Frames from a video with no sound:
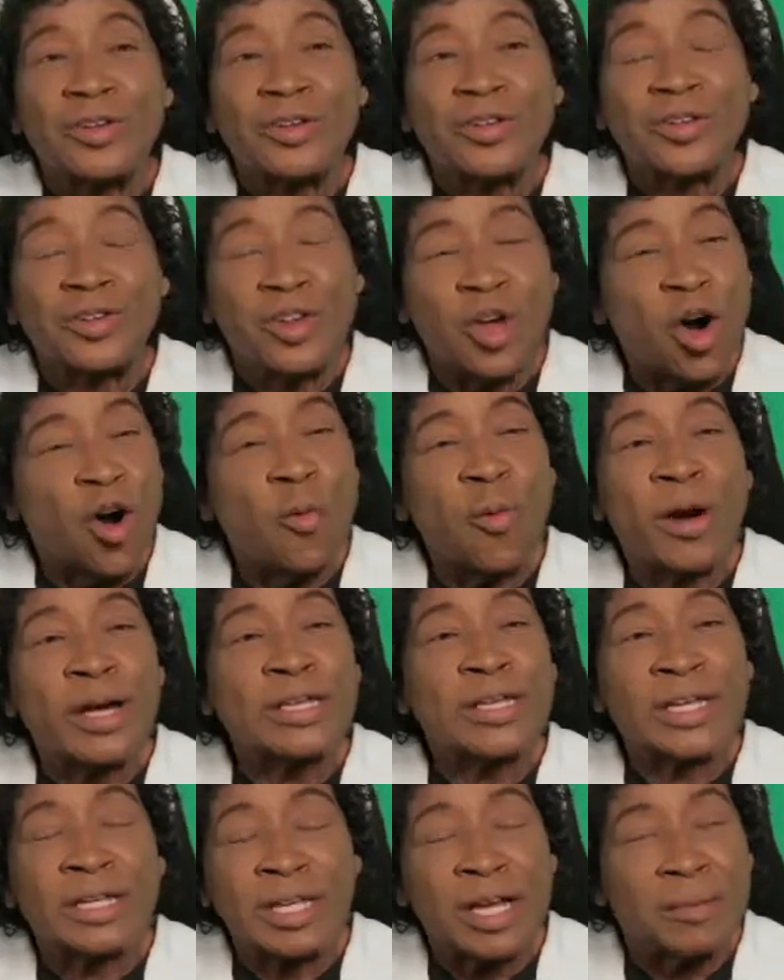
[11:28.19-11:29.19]
no
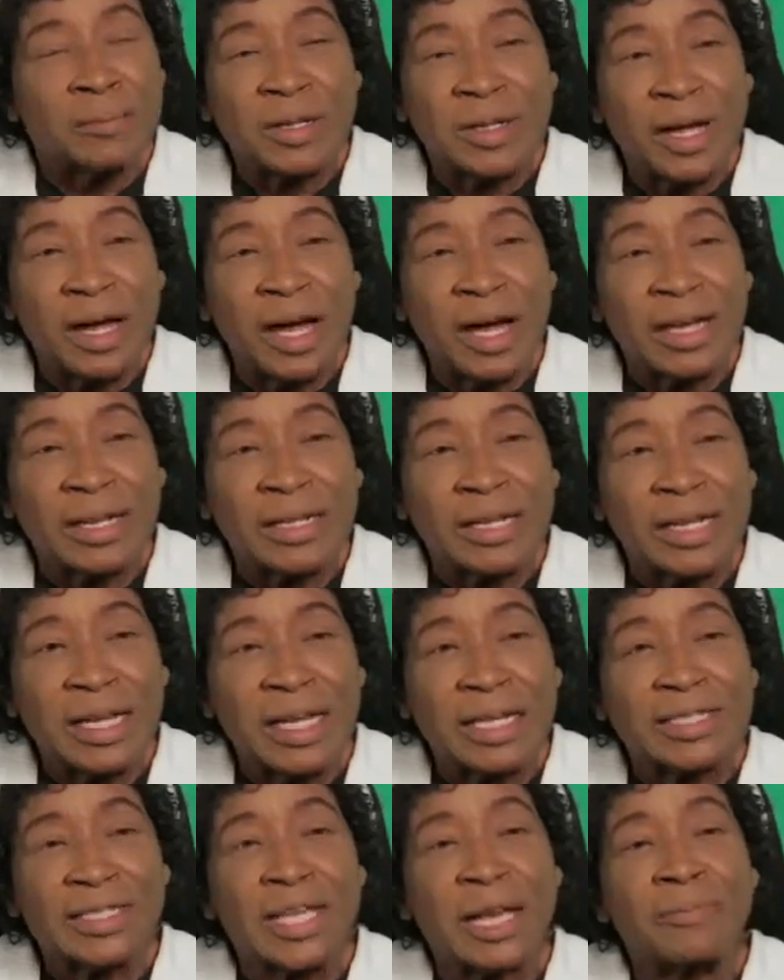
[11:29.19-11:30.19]
one can come to God
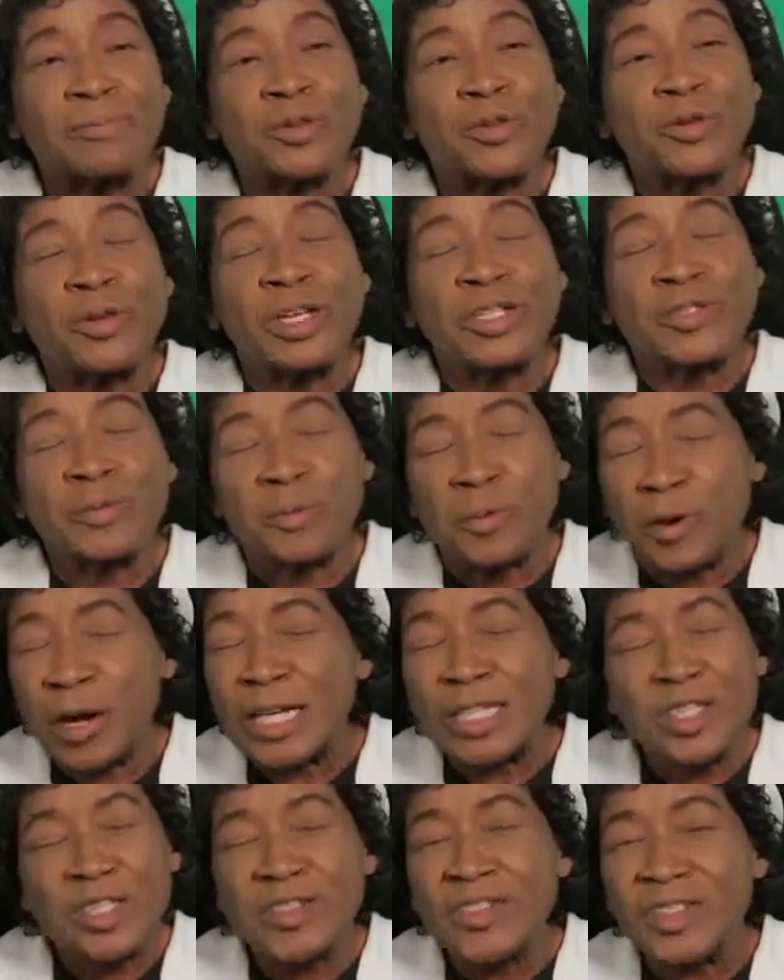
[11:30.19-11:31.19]
except through his
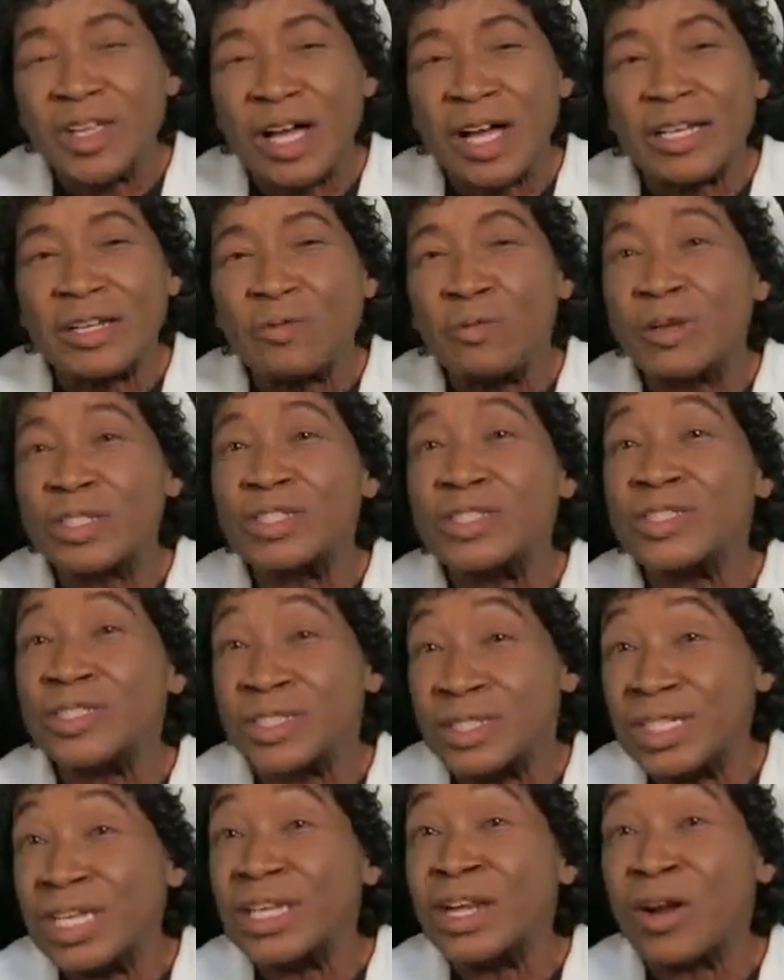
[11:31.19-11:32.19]
precious son, which mm -hmm. is
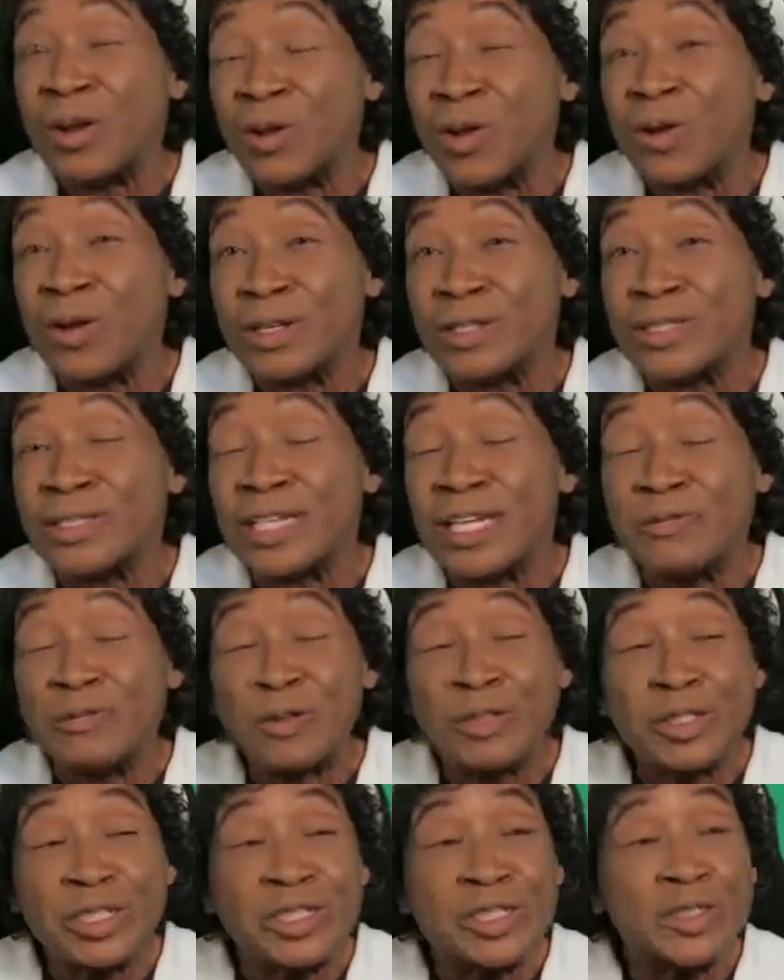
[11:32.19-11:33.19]
mm-hmm. indeed our Lord and
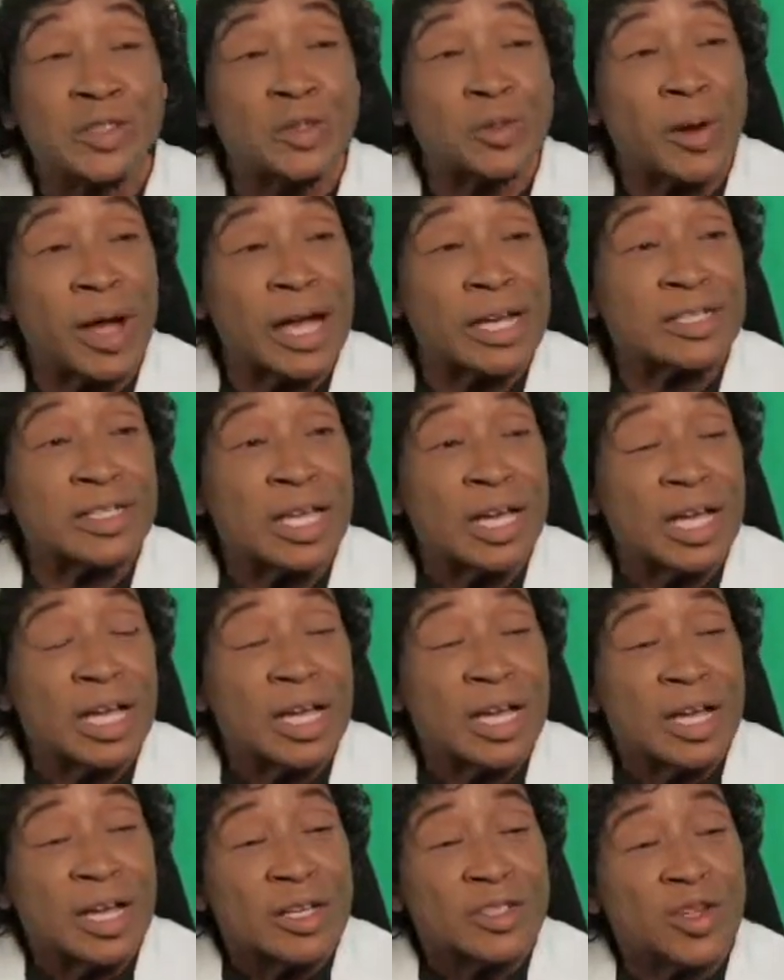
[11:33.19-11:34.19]
Savior Jesus Christ.
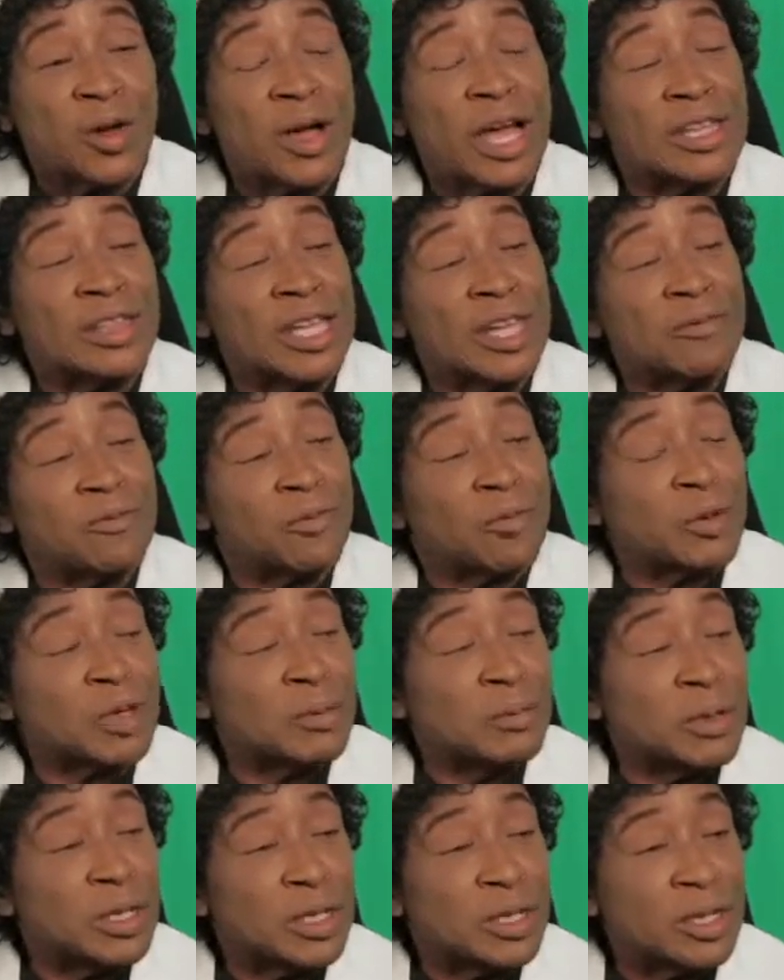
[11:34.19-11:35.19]
So, and then
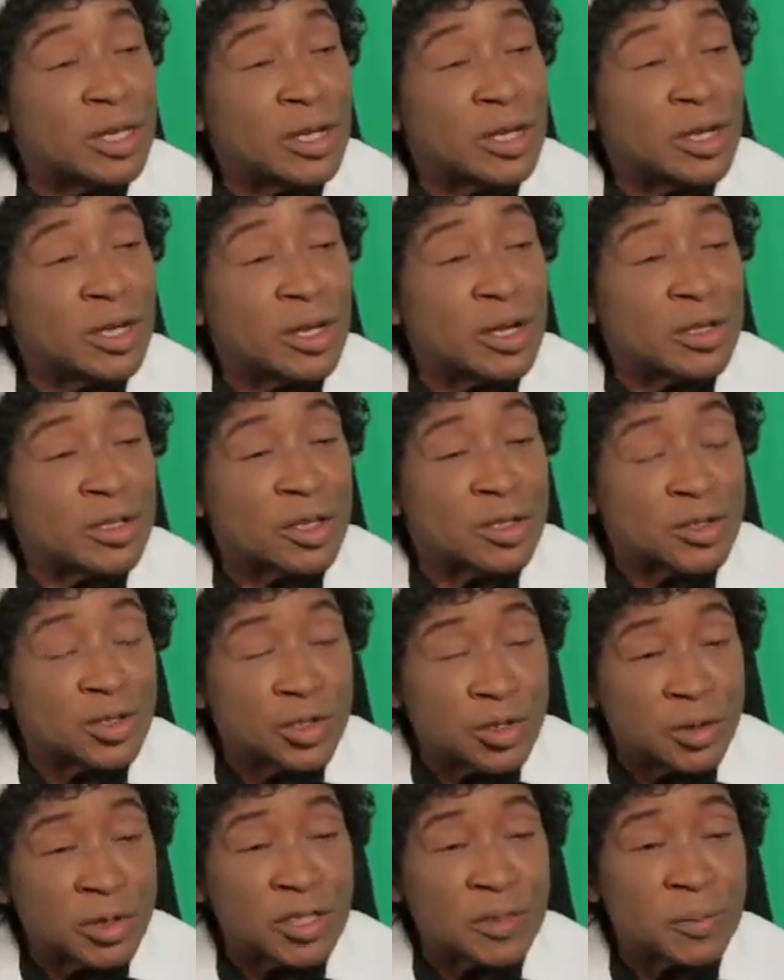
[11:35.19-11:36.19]
to be a, a
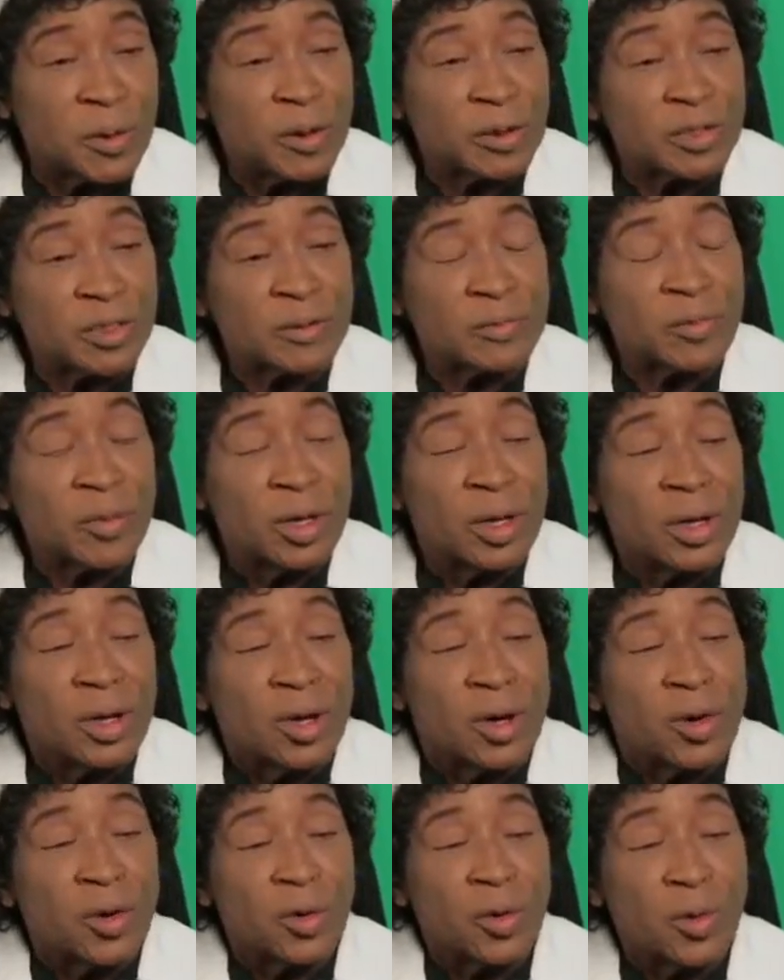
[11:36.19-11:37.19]
Jewish person
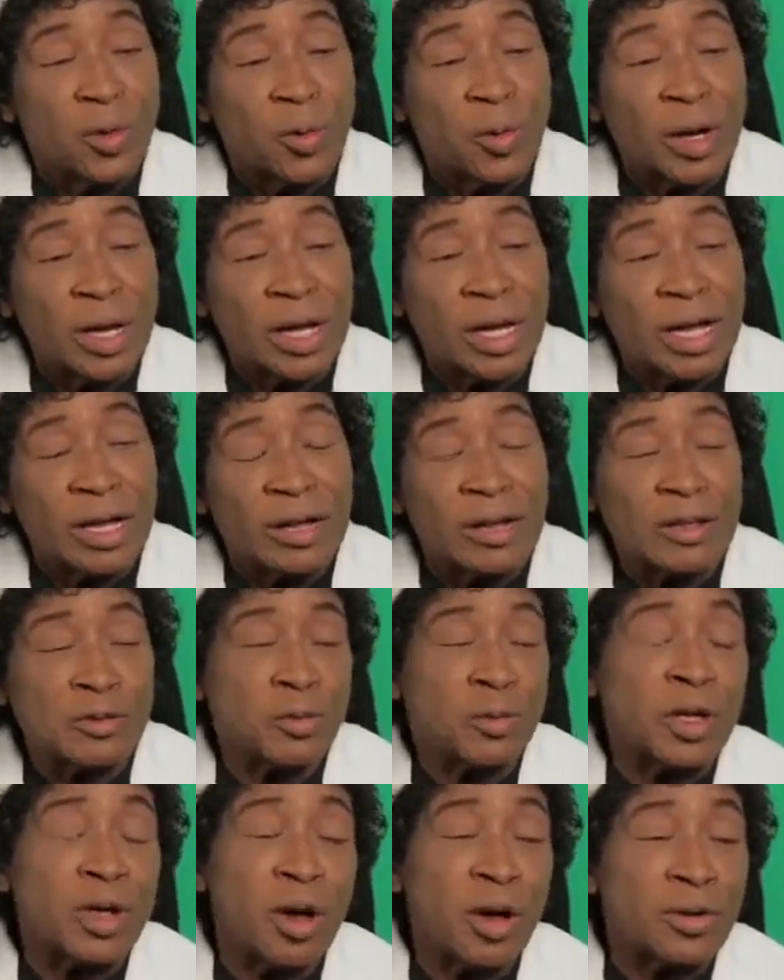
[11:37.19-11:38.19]
who, uh,
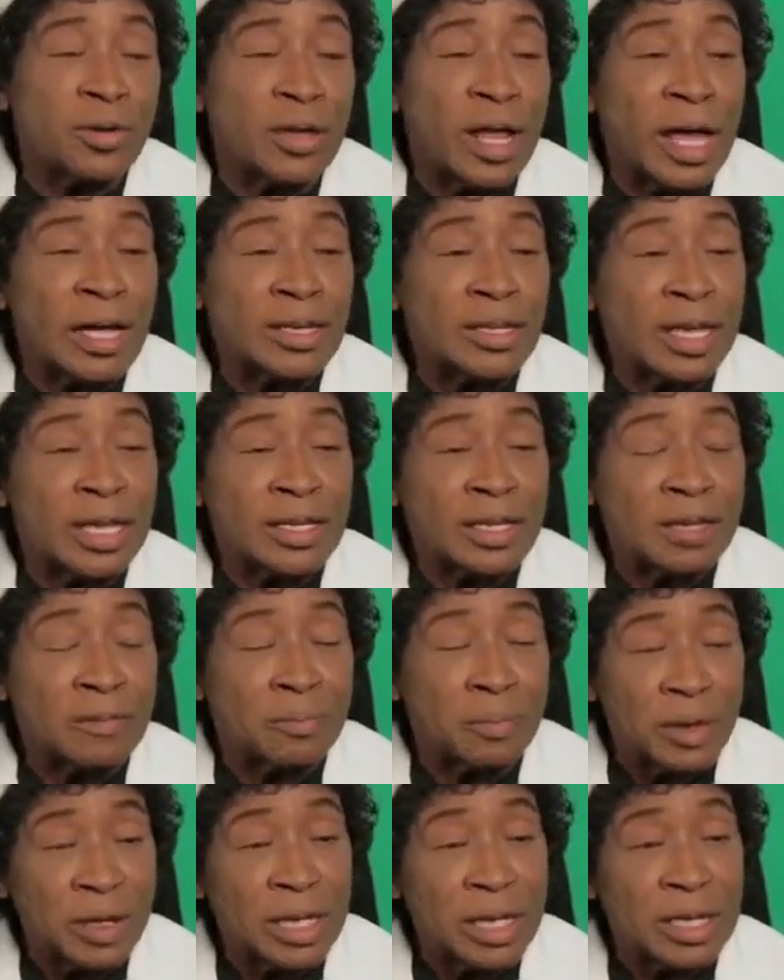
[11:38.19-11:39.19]
as we call, not yet
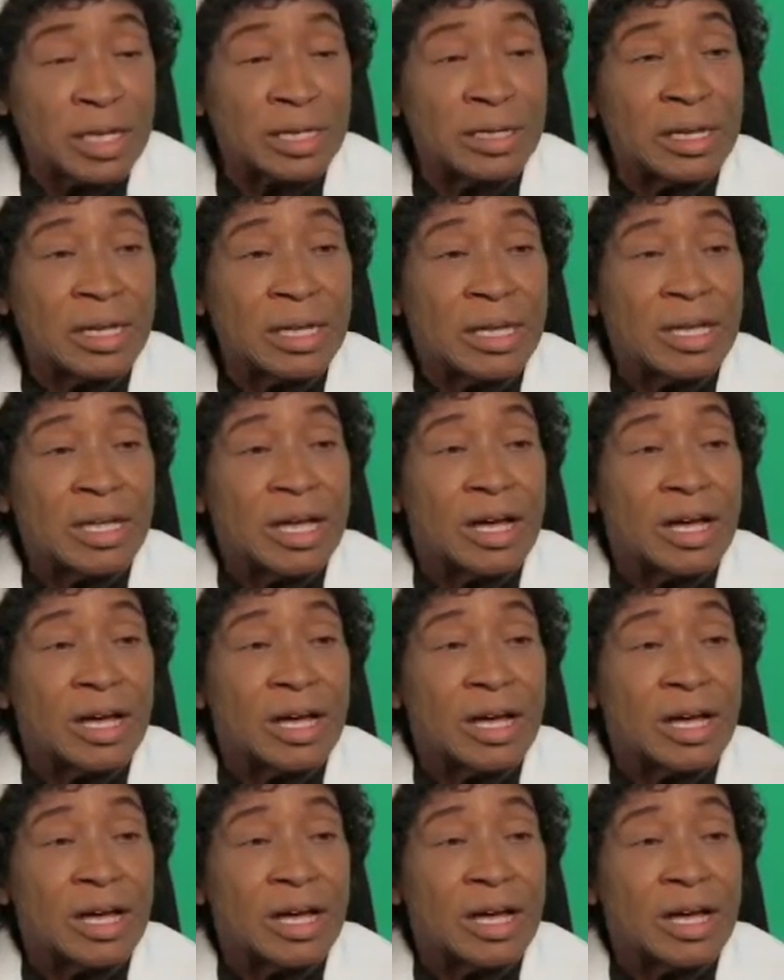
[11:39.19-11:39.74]
completed,